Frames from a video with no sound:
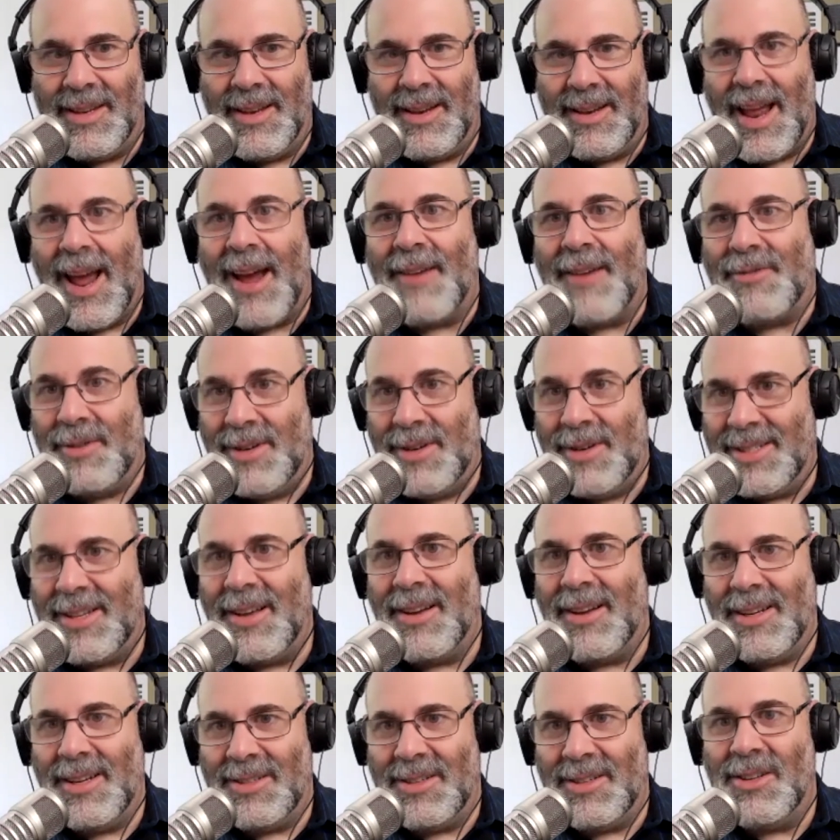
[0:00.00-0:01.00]
after he's
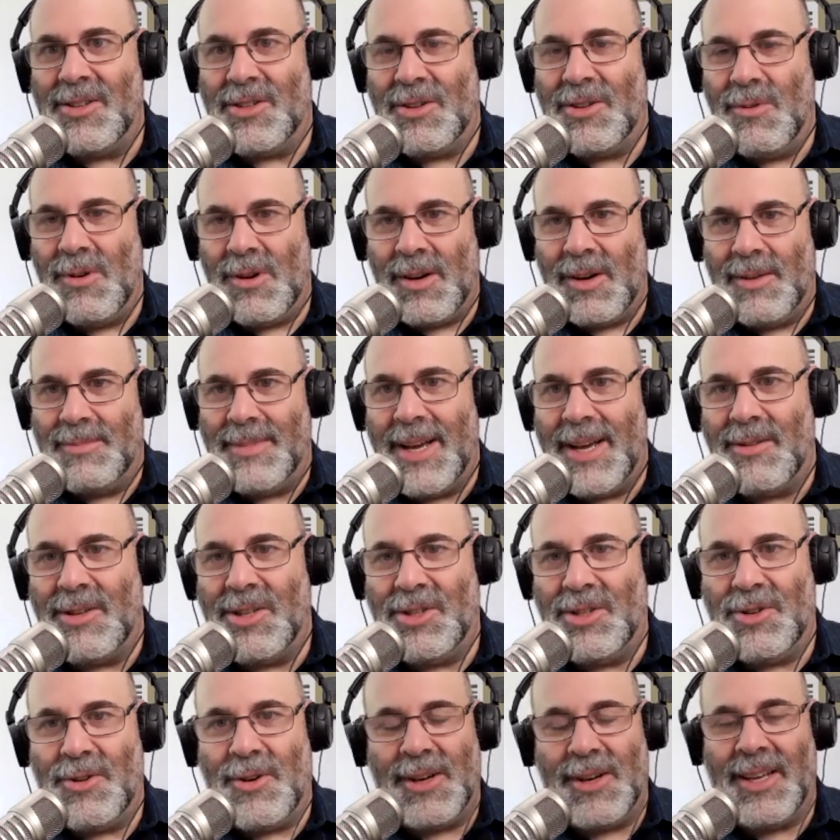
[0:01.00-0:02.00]
done his initial workup, now he's
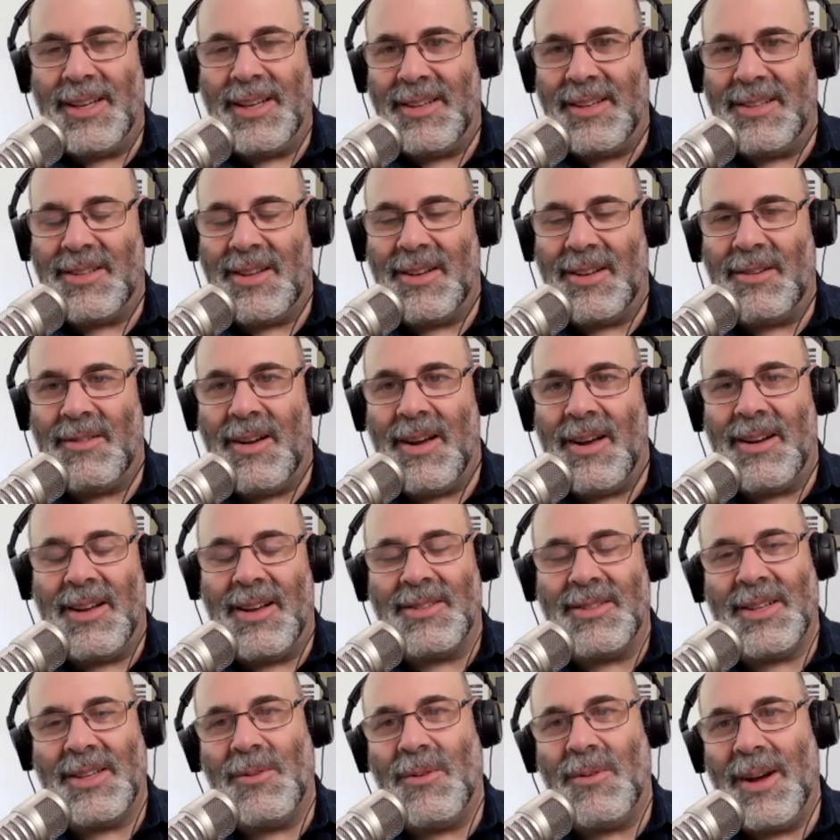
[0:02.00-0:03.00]
chalking things on the ground. I
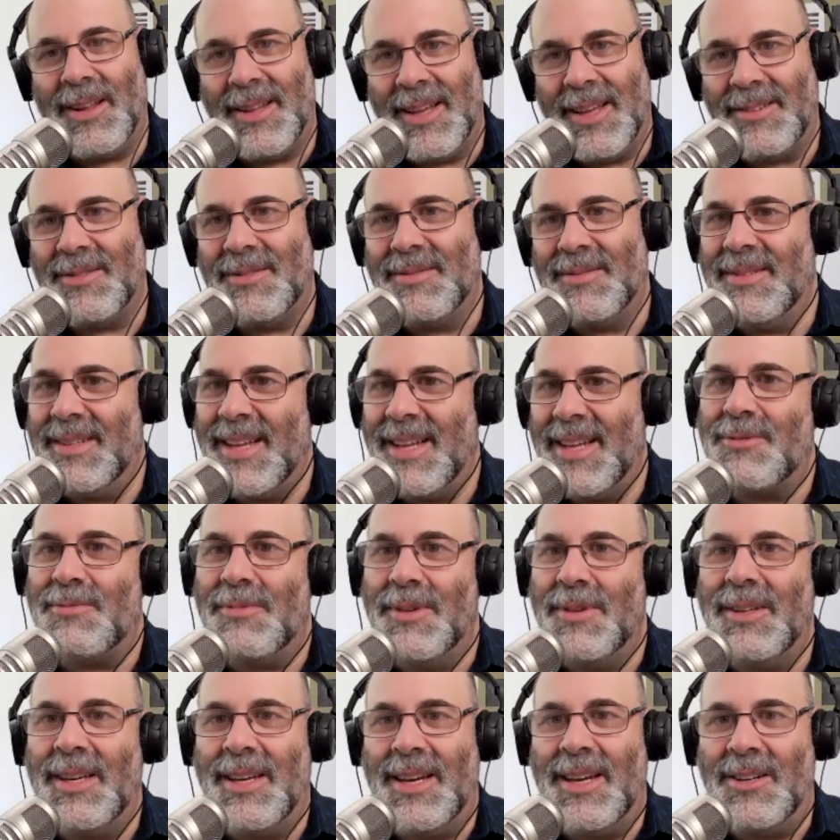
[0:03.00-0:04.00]
was like, wow, that's
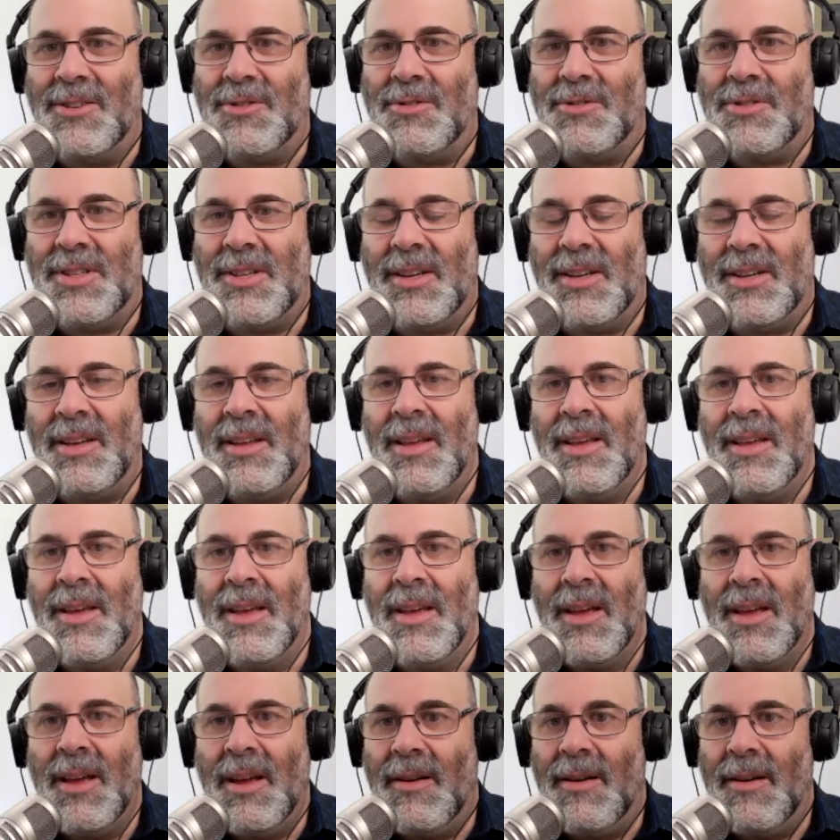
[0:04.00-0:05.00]
really interesting.
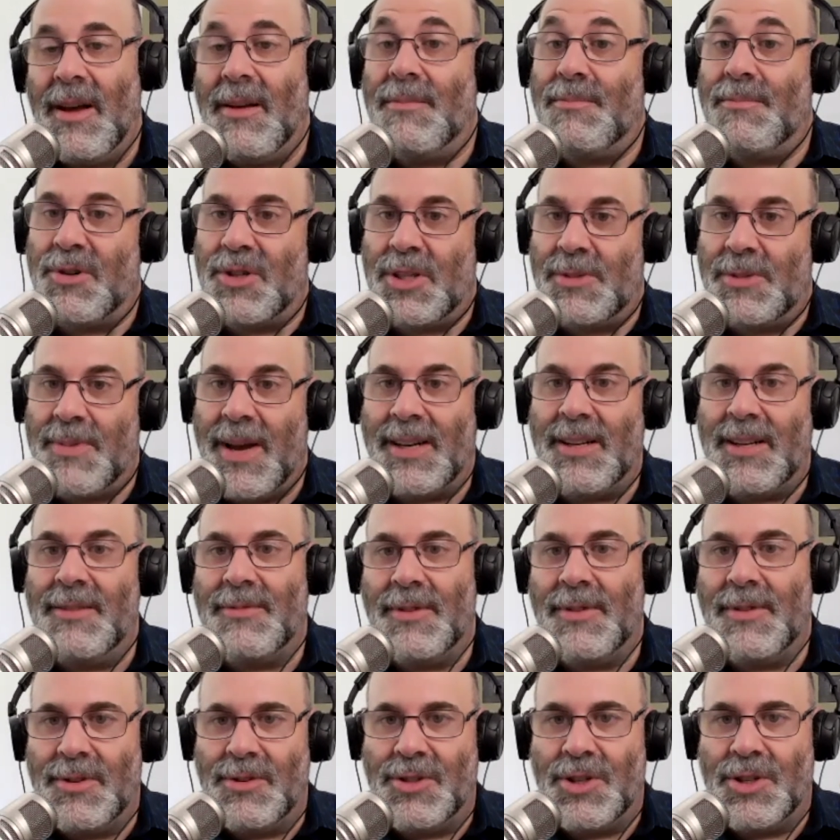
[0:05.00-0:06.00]
Perspective
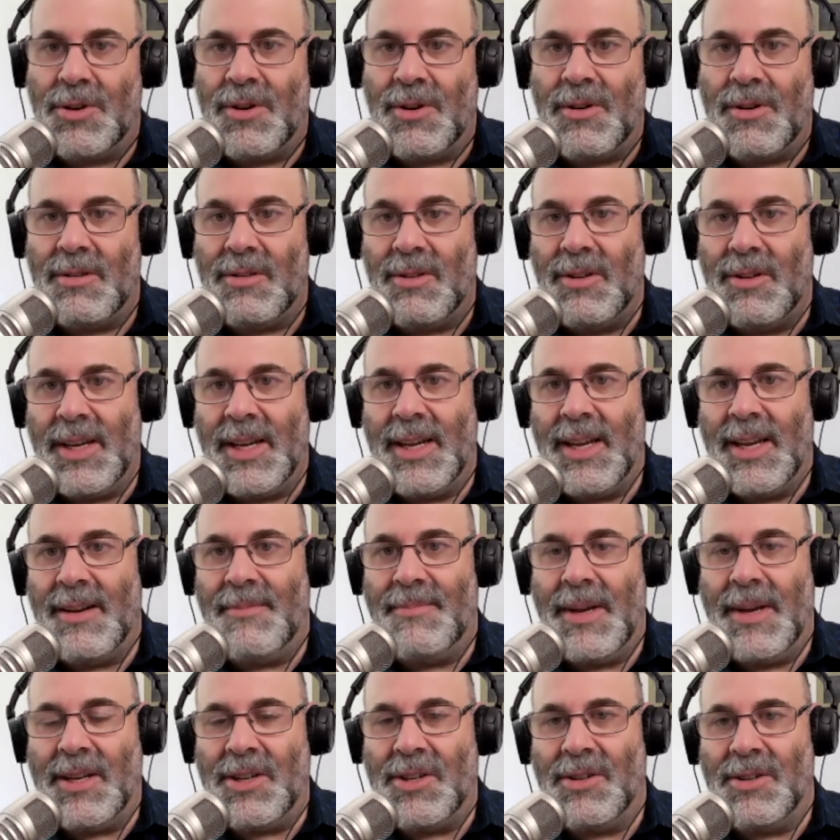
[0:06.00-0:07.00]
of a juror looking at a
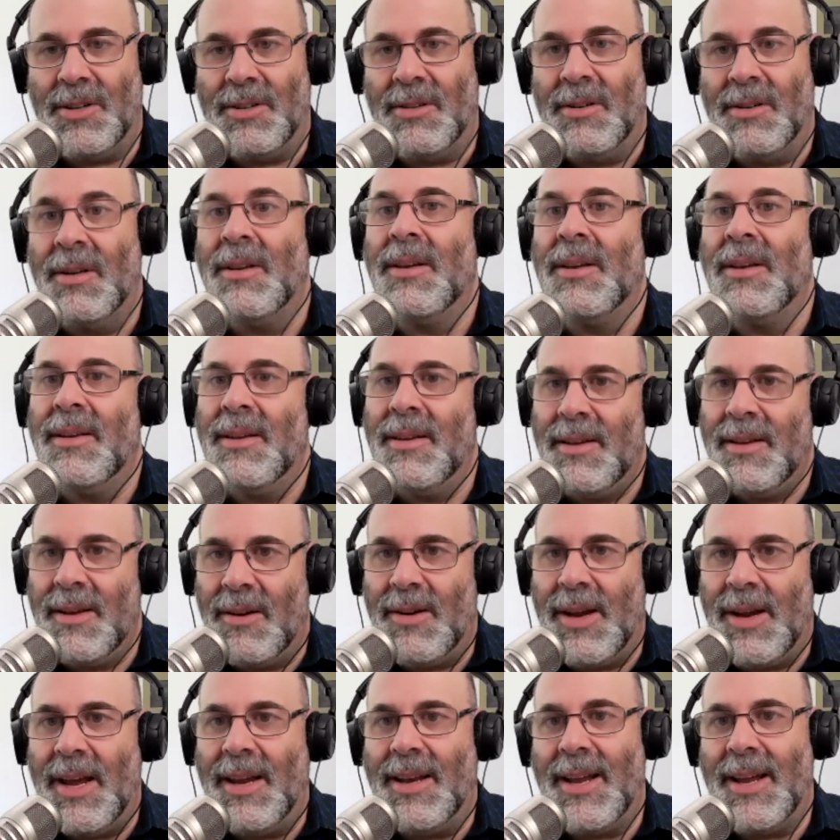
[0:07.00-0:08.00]
picture.
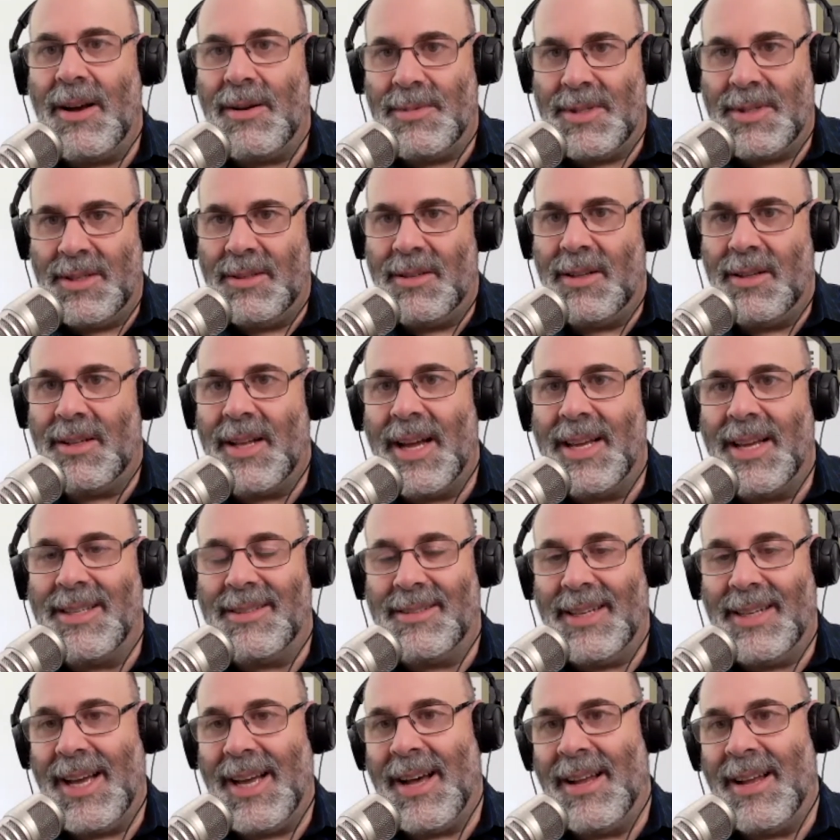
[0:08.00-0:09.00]
Okay, now I'm seeing the
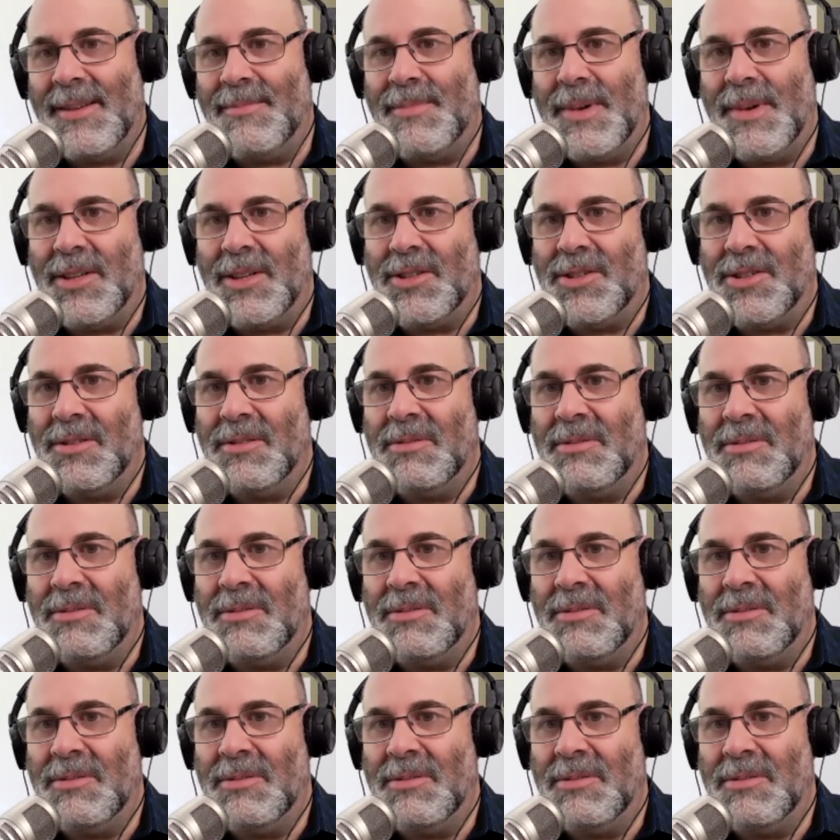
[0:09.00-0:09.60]
lines like on the picture.